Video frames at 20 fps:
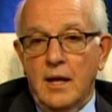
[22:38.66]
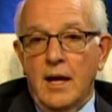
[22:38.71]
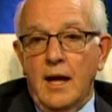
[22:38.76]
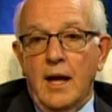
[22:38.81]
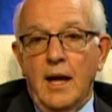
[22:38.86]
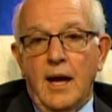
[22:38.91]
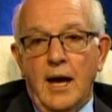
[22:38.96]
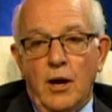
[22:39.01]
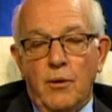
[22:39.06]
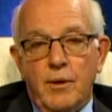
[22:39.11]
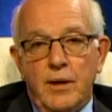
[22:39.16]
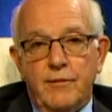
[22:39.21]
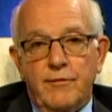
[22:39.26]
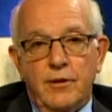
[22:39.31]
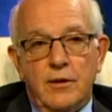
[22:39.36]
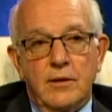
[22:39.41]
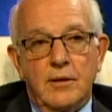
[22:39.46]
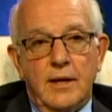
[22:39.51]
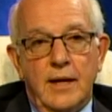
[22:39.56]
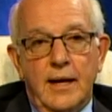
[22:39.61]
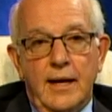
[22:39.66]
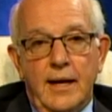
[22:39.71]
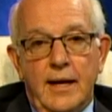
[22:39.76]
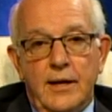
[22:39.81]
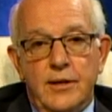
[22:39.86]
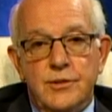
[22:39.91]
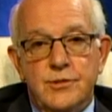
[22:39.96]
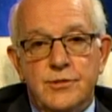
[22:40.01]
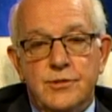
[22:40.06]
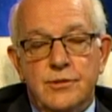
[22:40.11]
However,
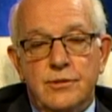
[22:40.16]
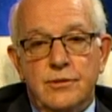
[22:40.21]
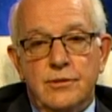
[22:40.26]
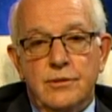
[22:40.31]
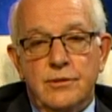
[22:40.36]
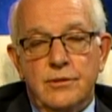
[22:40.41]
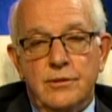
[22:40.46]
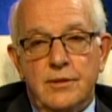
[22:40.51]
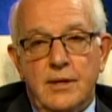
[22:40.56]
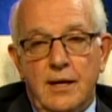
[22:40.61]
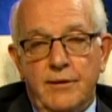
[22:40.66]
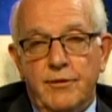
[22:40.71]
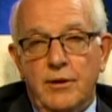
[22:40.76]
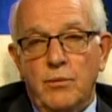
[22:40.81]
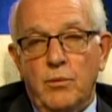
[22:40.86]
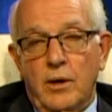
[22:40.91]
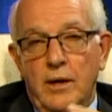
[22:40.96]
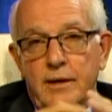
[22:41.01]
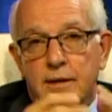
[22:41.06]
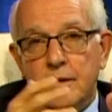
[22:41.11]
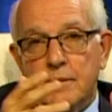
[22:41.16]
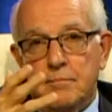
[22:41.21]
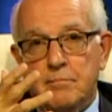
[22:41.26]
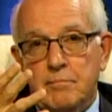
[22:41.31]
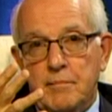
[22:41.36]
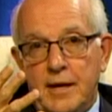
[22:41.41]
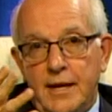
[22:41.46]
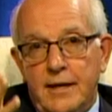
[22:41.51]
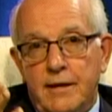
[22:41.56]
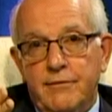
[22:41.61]
as everyone
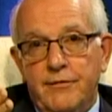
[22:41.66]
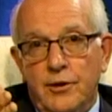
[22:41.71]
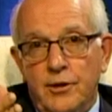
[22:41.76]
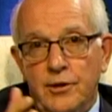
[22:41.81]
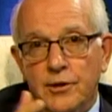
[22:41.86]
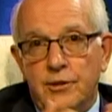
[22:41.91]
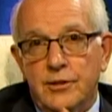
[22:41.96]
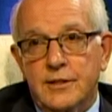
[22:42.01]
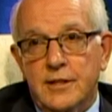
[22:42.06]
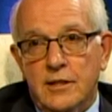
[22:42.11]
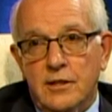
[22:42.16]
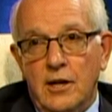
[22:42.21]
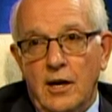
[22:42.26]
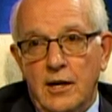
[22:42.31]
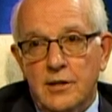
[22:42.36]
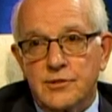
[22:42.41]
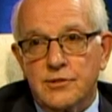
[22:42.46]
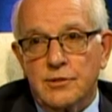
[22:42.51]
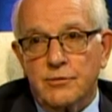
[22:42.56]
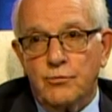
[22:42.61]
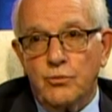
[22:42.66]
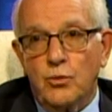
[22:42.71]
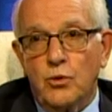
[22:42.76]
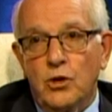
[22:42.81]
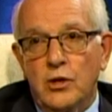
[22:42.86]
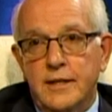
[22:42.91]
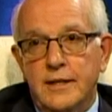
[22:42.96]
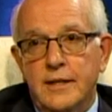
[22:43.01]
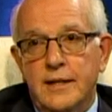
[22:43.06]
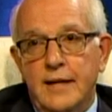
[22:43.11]
may have heard, the cost of
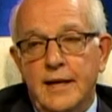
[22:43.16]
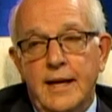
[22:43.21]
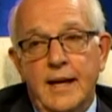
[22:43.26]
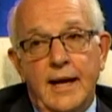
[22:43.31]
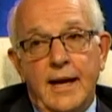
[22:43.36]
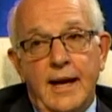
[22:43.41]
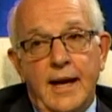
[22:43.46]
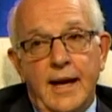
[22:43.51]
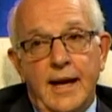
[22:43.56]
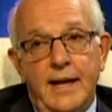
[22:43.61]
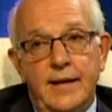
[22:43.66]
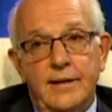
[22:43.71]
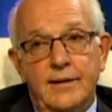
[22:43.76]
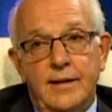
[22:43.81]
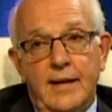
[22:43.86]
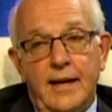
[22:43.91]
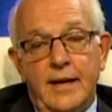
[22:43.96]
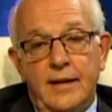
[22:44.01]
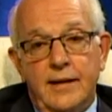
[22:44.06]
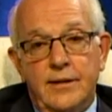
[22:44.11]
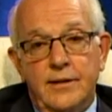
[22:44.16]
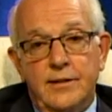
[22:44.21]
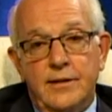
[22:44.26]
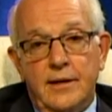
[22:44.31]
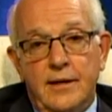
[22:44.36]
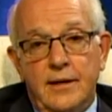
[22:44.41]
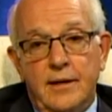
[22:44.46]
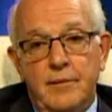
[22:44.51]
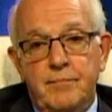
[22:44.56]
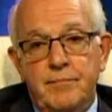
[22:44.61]
wood and
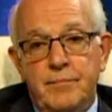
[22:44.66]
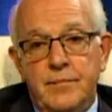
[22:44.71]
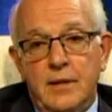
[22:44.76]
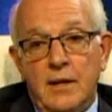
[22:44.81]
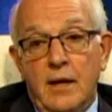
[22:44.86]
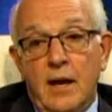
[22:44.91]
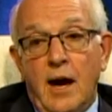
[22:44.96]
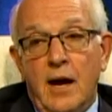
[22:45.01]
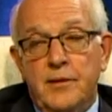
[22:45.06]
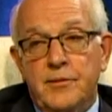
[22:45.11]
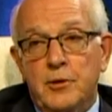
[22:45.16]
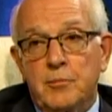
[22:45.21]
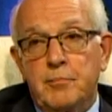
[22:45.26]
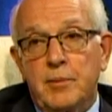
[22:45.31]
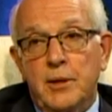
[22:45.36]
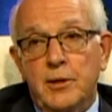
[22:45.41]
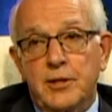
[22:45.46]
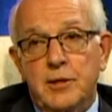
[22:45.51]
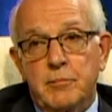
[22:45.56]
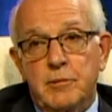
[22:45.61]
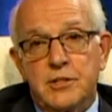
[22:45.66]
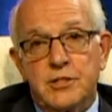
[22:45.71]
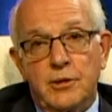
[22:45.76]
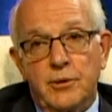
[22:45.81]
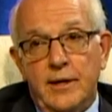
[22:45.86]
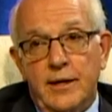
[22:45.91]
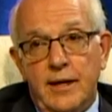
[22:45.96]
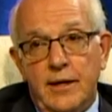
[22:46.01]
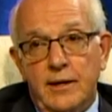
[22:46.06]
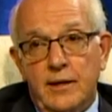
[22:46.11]
other building
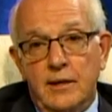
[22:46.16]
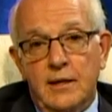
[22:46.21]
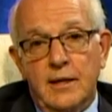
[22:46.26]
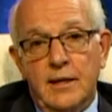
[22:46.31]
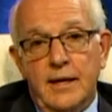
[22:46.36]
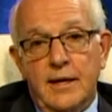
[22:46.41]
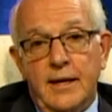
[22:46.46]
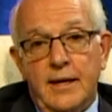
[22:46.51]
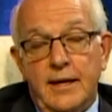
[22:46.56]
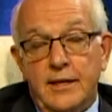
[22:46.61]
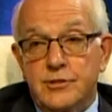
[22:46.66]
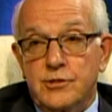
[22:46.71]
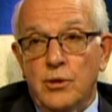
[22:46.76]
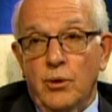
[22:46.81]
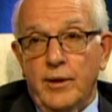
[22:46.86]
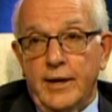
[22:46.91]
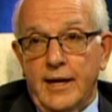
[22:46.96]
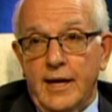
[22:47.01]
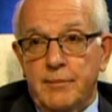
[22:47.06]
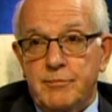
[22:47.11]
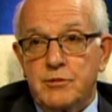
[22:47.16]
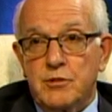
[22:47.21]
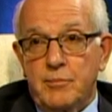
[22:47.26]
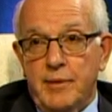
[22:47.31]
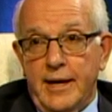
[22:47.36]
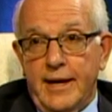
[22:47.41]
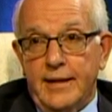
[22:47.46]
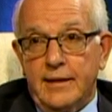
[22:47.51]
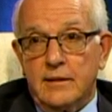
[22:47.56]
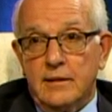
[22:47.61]
material is going up
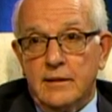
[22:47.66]
dramatically.